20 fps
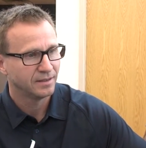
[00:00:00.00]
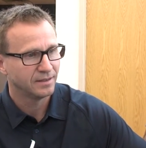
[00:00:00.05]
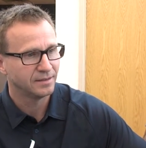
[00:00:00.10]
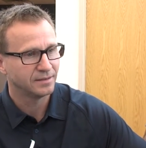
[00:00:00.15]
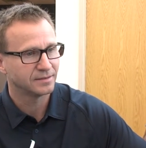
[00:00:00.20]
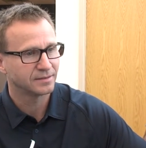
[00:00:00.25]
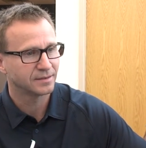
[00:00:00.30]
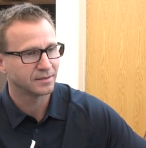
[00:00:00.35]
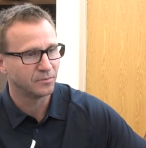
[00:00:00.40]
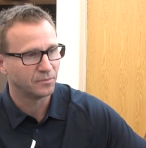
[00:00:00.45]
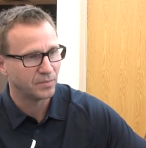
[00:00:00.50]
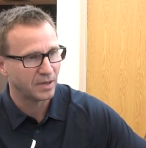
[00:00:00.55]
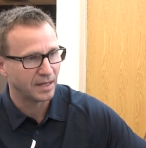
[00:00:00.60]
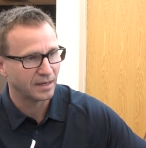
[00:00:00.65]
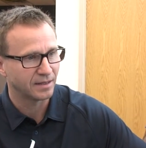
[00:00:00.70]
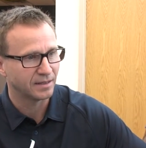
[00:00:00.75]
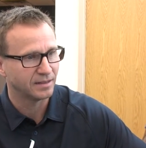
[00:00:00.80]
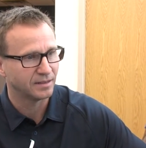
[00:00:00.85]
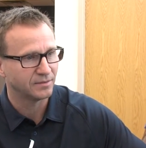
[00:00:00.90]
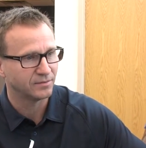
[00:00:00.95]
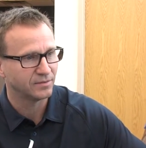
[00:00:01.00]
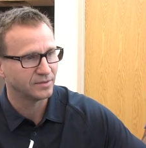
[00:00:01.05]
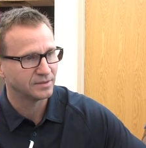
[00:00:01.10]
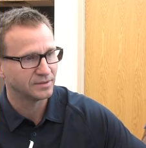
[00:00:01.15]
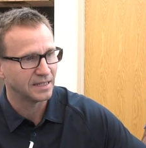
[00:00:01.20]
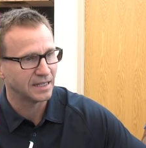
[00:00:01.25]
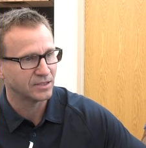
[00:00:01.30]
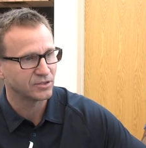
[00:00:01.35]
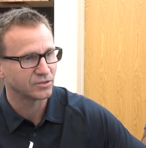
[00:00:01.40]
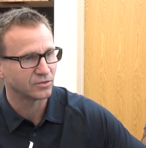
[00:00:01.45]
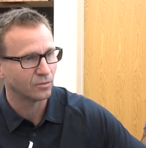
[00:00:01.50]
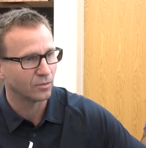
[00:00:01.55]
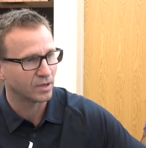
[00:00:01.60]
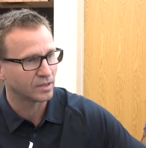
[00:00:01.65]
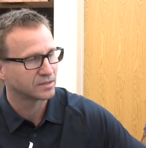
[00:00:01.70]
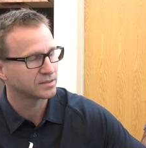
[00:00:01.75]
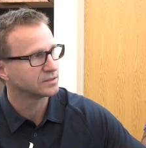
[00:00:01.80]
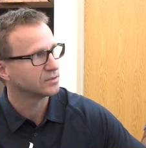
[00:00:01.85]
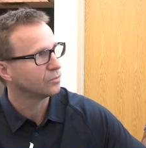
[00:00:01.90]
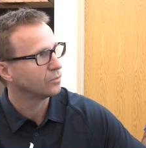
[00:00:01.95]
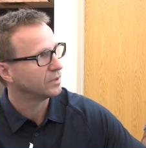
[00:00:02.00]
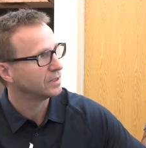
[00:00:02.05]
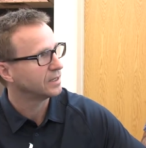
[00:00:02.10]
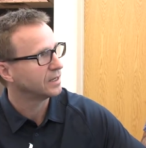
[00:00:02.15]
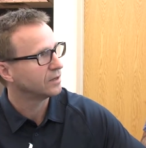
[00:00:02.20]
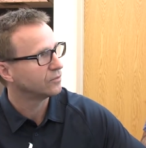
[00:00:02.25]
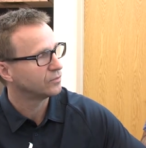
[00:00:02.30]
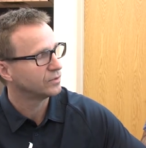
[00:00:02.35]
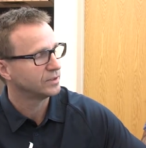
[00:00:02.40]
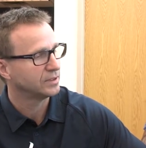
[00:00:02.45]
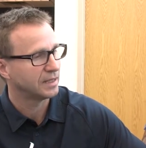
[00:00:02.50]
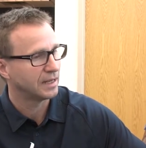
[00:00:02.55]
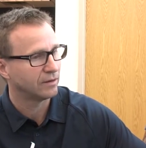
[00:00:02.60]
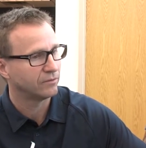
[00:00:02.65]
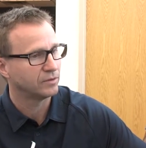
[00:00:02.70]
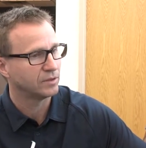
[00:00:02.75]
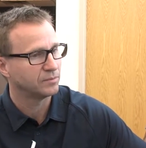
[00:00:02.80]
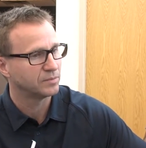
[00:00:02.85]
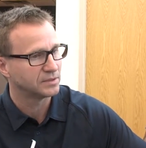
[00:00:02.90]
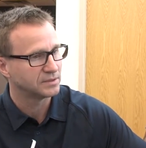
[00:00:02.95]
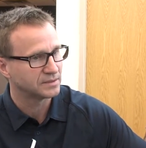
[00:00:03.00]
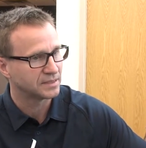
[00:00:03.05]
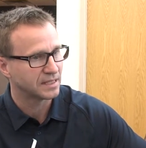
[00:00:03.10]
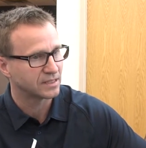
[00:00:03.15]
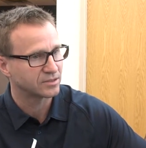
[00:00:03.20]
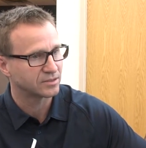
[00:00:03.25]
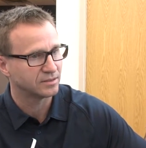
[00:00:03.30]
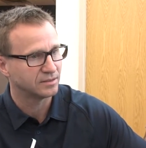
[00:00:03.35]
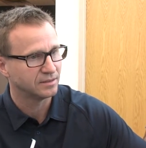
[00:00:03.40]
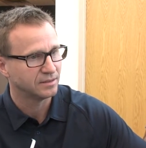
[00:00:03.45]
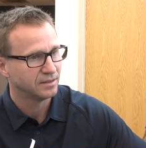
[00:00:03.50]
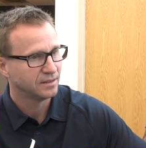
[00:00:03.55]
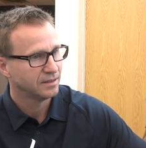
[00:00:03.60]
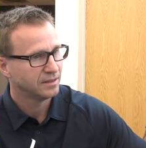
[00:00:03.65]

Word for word: He's competitive The nature, wants to win every every possession.